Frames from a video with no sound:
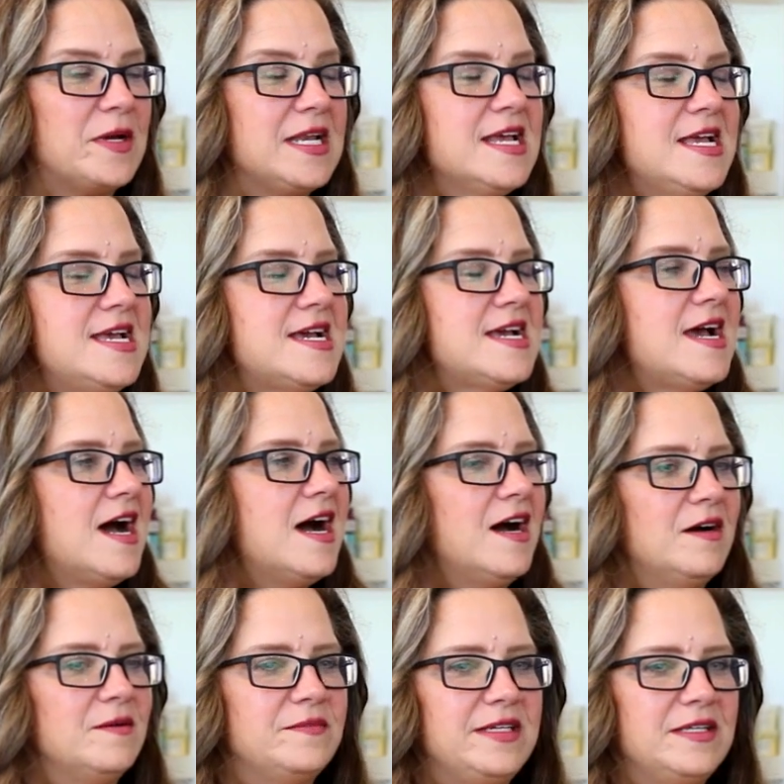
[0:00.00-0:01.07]
But
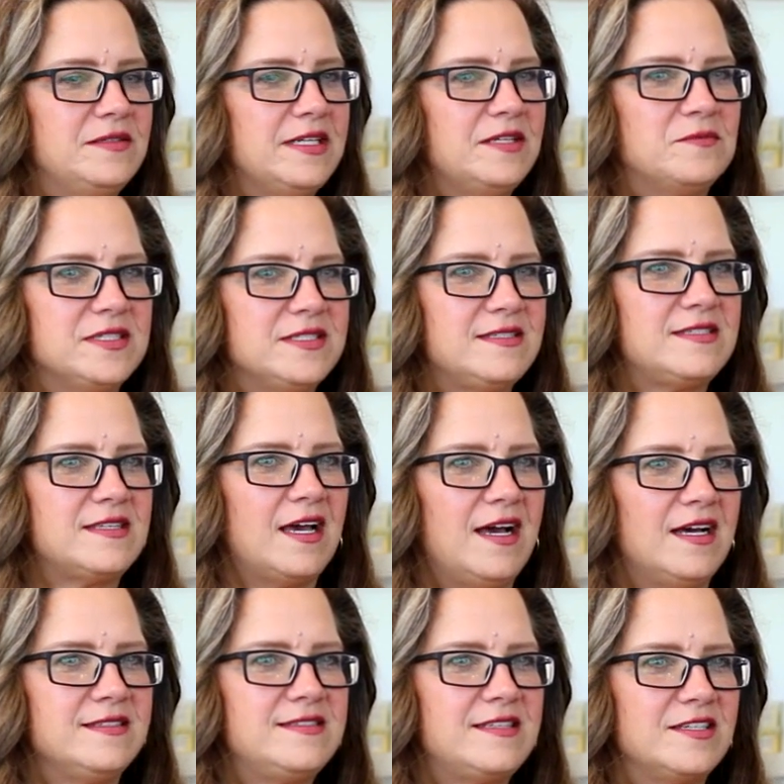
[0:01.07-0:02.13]
um, it, it was
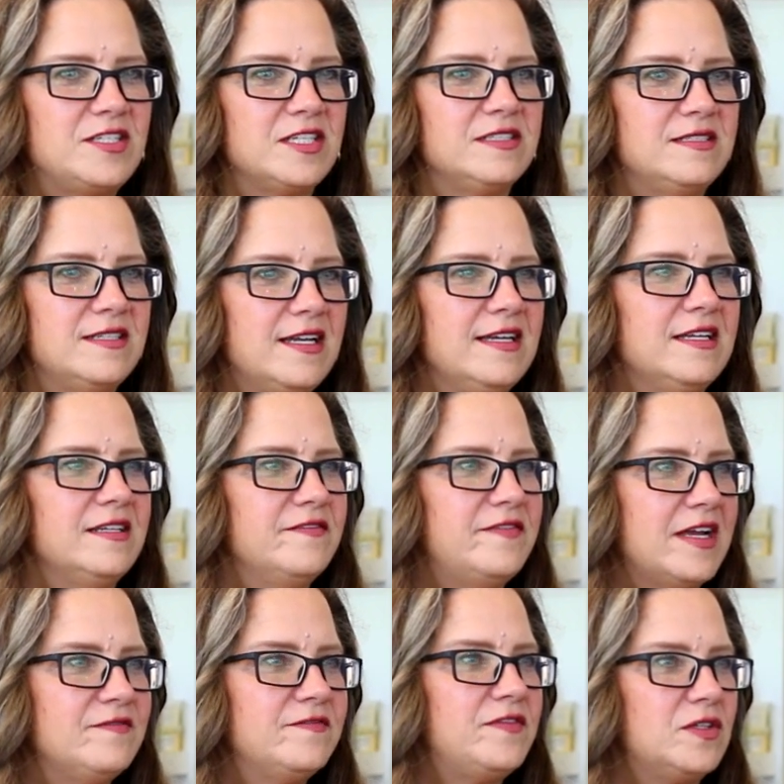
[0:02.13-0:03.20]
uh, such an, an
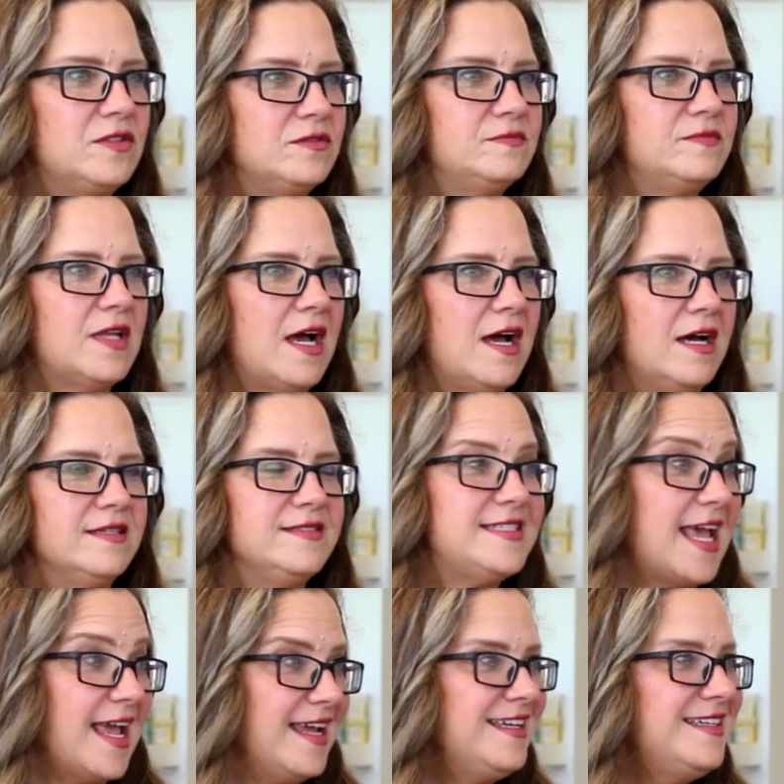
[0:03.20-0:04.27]
eventful uh,
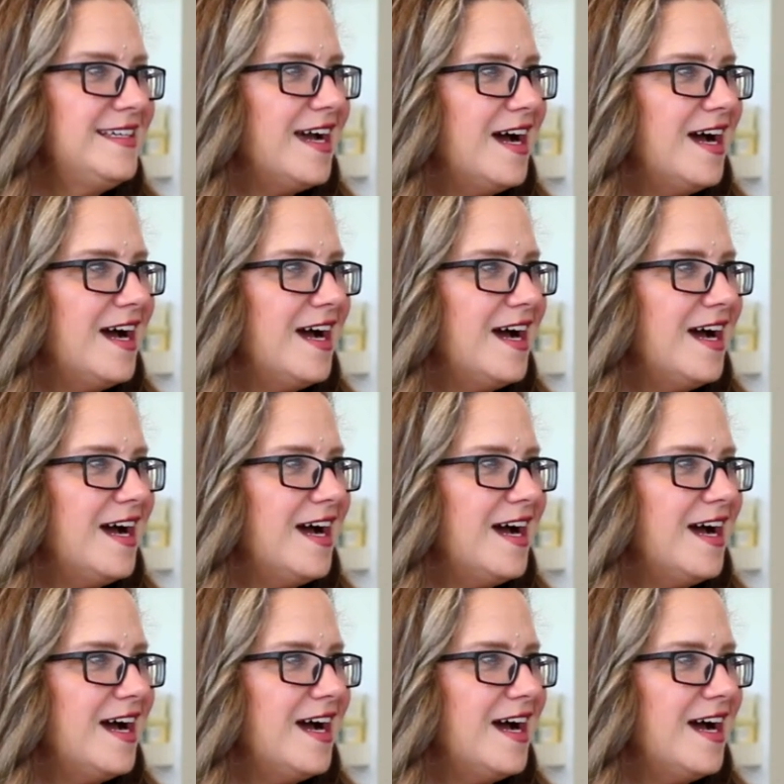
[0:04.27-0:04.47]
day,